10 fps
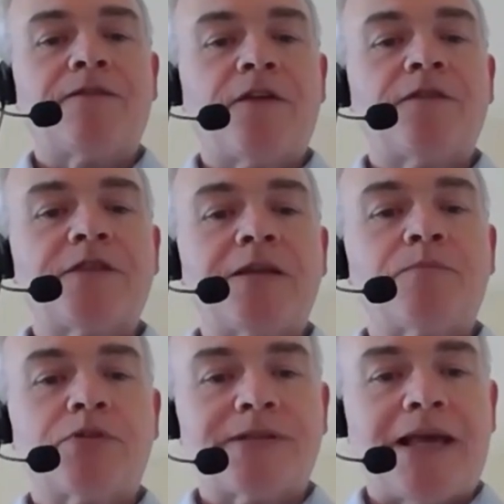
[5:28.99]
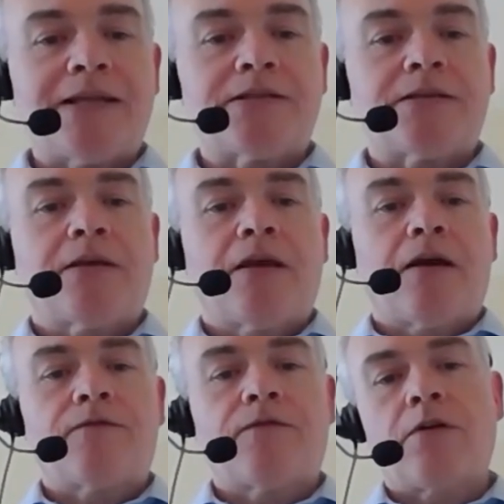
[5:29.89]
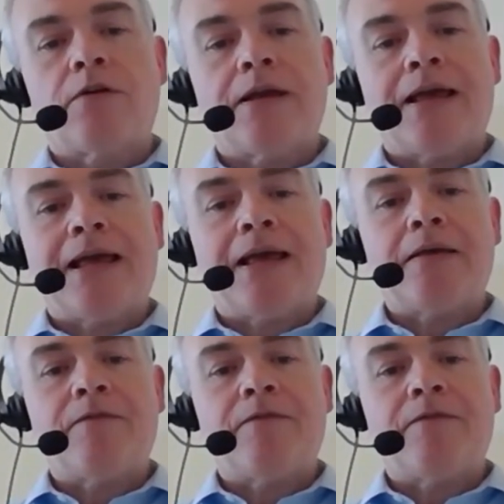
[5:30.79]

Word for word: 15% for uh,